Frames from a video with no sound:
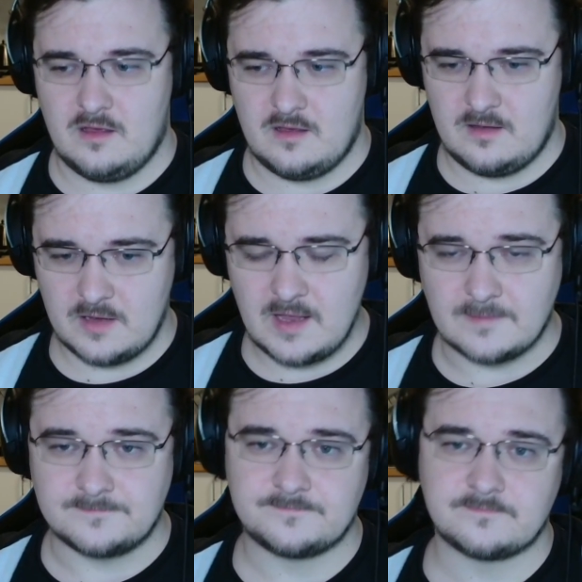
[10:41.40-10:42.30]
Okay,
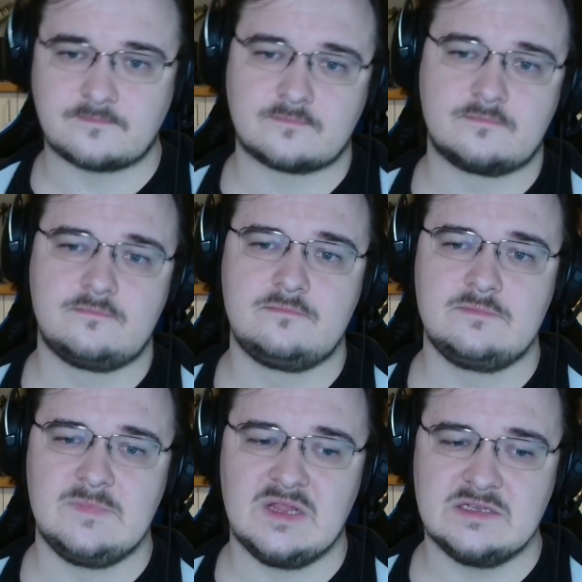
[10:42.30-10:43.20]

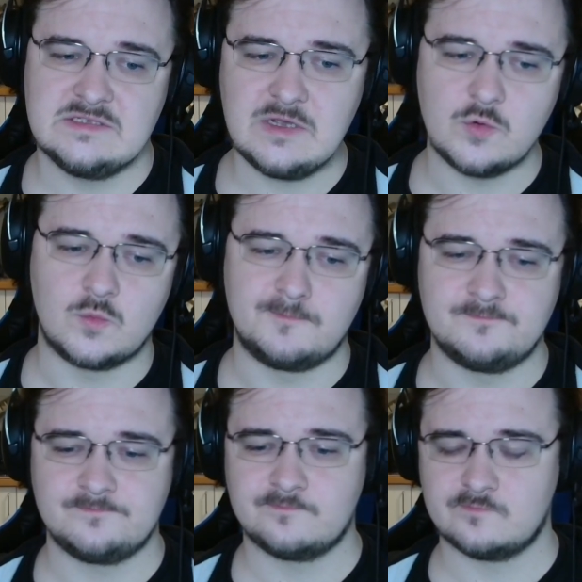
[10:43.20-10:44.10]
so
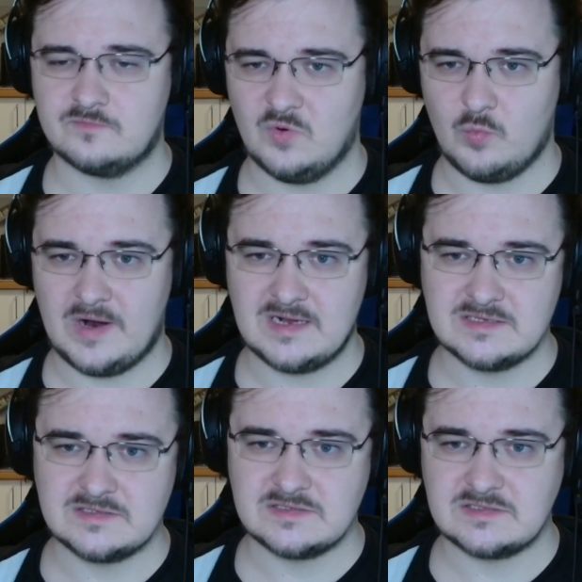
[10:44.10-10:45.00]

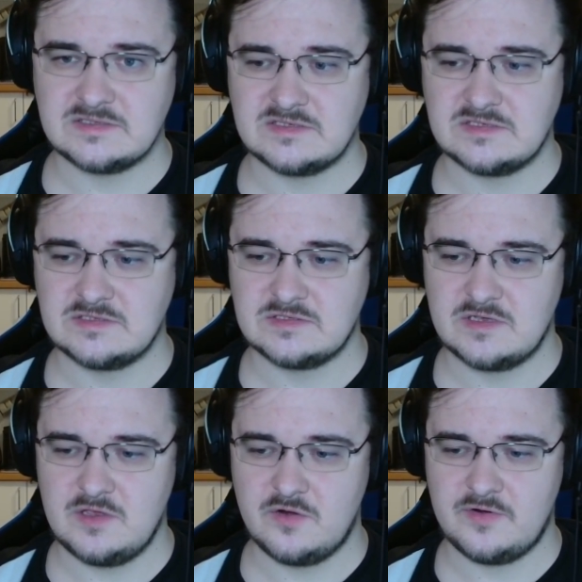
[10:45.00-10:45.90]
once
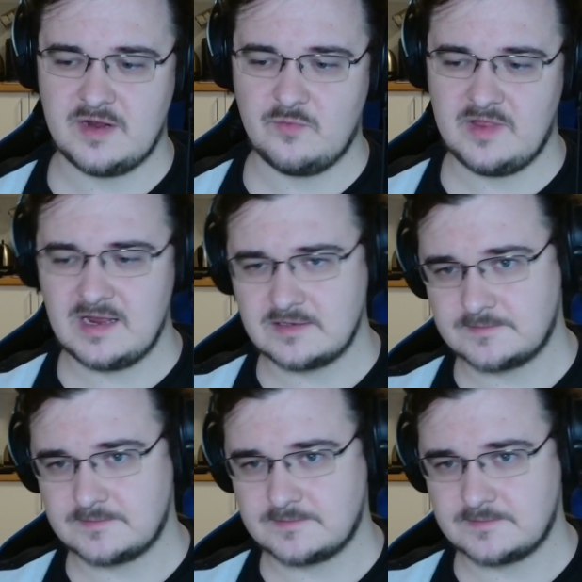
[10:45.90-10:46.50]
you're done with that,